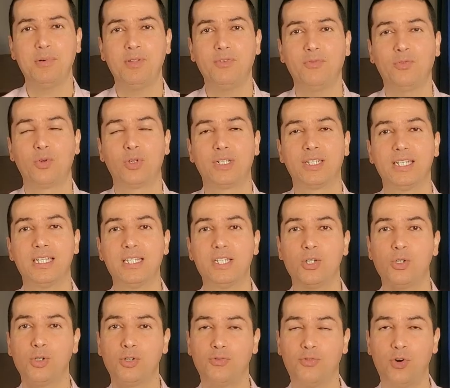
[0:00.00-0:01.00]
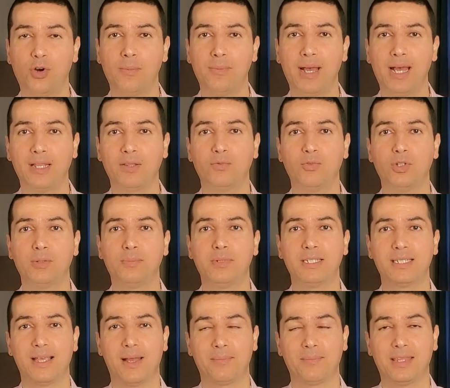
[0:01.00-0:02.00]
for this hook format would be
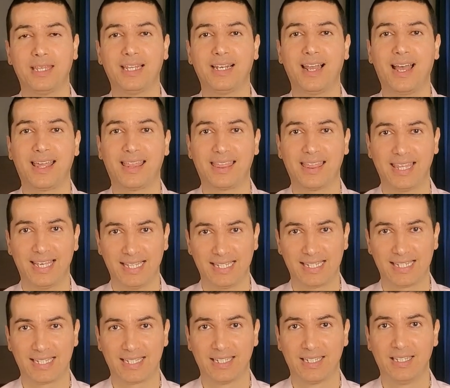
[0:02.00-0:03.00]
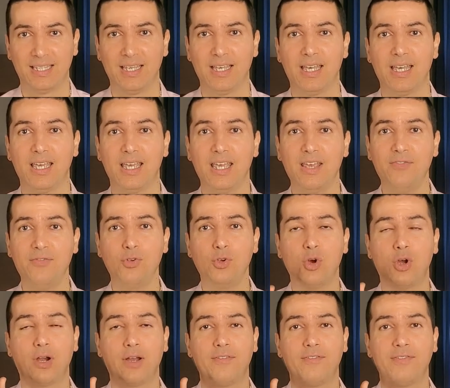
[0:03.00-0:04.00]
something like this. If you
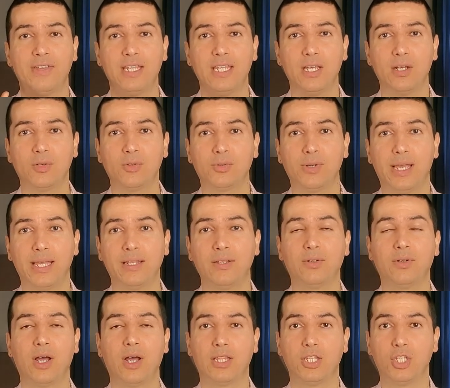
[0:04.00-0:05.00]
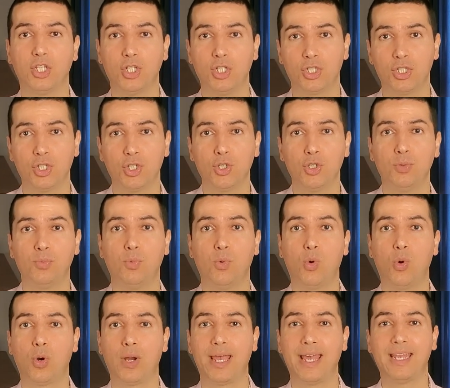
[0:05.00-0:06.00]
are a video creator on YouTube
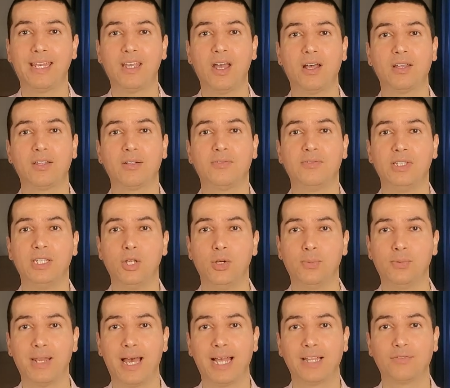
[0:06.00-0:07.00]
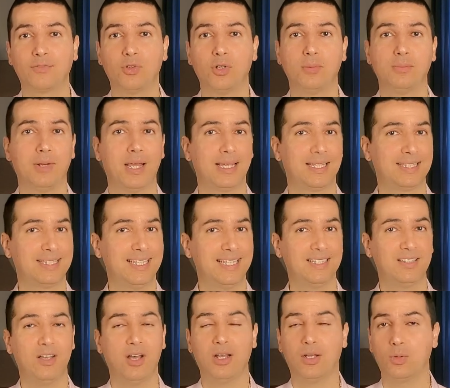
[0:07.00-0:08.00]
or any other video platform like
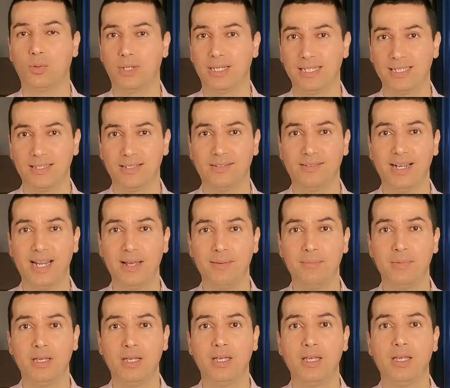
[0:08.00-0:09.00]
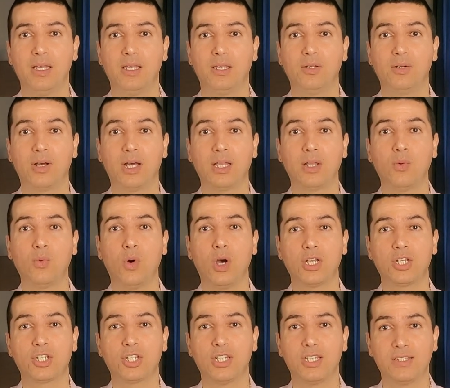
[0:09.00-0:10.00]
TikTok or Instagram, you gotta
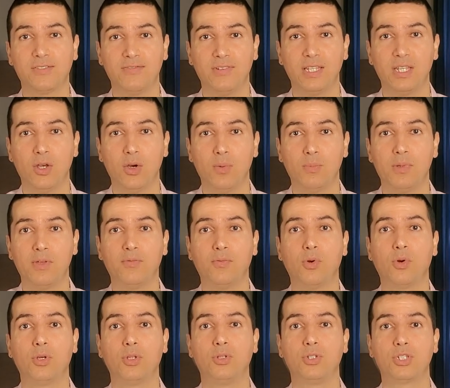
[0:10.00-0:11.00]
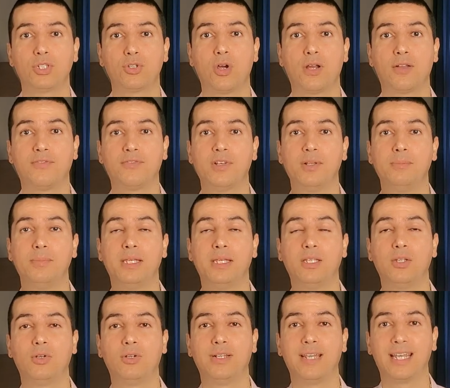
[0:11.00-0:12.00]
watch this video before you start filming
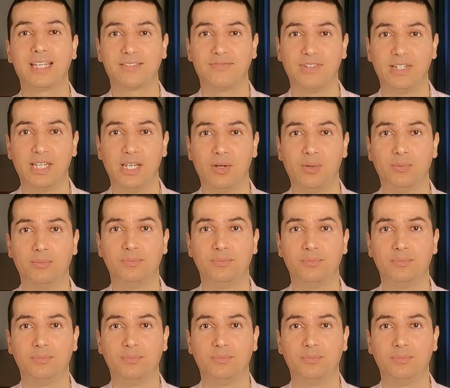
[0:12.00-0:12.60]
your next video.